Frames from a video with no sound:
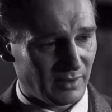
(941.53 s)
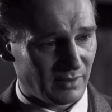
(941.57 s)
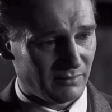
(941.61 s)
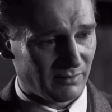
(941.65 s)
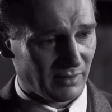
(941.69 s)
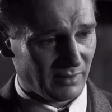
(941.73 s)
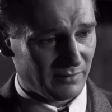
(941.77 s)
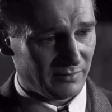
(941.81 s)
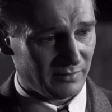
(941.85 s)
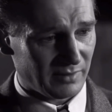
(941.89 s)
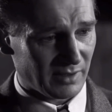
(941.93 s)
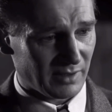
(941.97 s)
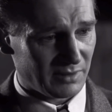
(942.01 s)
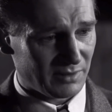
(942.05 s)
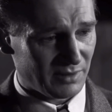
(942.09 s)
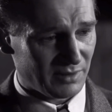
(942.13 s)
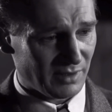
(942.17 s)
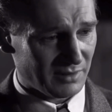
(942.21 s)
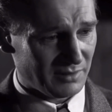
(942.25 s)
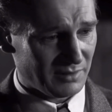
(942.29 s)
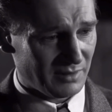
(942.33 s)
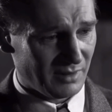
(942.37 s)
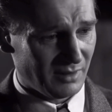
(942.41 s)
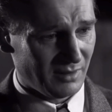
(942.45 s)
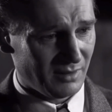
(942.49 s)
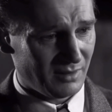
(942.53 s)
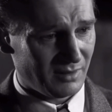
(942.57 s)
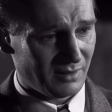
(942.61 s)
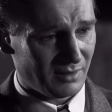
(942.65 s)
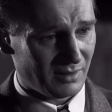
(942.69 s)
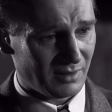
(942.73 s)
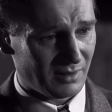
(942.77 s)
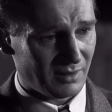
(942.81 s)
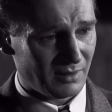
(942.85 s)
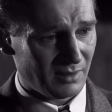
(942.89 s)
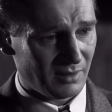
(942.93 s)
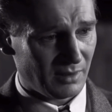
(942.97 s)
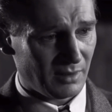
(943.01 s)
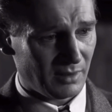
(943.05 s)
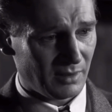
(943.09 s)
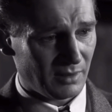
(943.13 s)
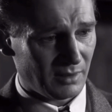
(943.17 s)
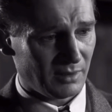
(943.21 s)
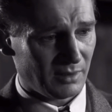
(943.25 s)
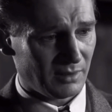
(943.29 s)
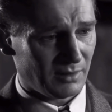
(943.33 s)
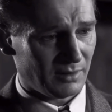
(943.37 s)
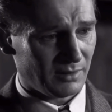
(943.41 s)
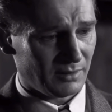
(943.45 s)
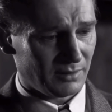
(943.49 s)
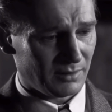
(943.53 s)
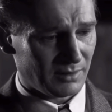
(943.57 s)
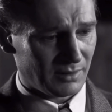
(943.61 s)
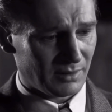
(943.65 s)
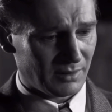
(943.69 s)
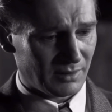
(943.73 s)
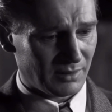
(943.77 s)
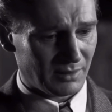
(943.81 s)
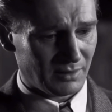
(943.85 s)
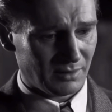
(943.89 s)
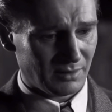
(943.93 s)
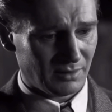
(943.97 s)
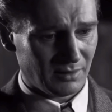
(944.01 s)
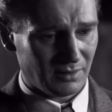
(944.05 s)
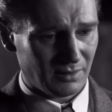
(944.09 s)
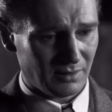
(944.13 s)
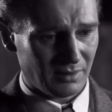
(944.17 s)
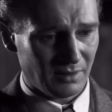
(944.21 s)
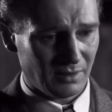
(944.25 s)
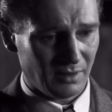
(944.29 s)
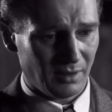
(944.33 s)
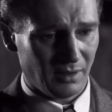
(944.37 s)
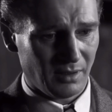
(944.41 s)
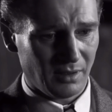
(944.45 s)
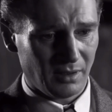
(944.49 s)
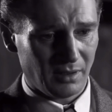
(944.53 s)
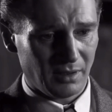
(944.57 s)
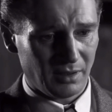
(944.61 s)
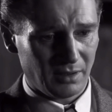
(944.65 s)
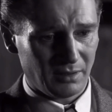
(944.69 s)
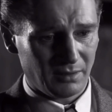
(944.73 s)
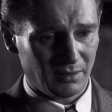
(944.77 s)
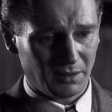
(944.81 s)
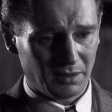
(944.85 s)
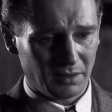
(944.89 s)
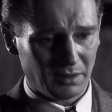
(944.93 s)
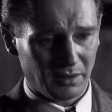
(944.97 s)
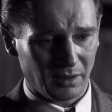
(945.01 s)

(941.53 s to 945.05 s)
and I realize that's actually true of all of us. And for